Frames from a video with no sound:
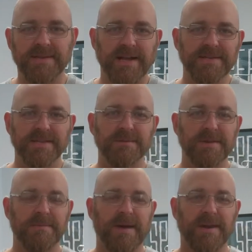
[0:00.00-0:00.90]
talk to you a little
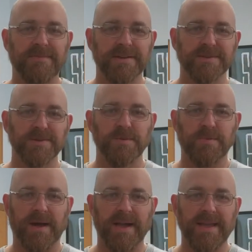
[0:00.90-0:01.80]
bit about a Vessel
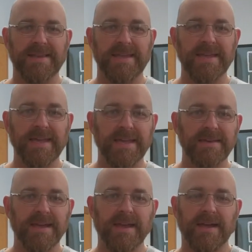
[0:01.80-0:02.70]
Loop I&D
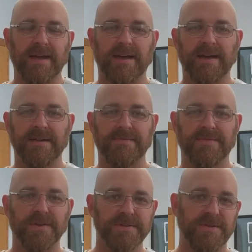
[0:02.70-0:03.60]
kit. For
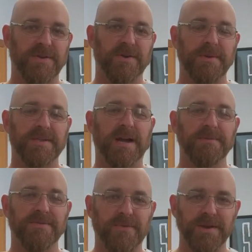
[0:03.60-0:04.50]
those of you who heard me talk
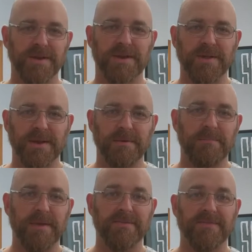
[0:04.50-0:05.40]
before, you know that I'm a
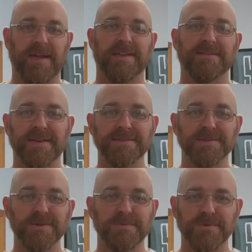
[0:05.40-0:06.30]
big fan of
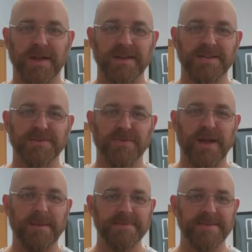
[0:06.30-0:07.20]
Vessel Loop drainage
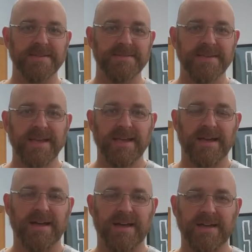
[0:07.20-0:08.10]
for abscess
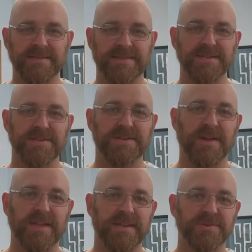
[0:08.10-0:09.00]
incision and
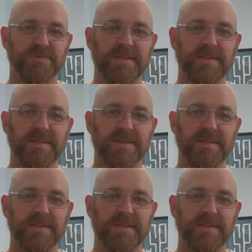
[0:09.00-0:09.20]
drainage,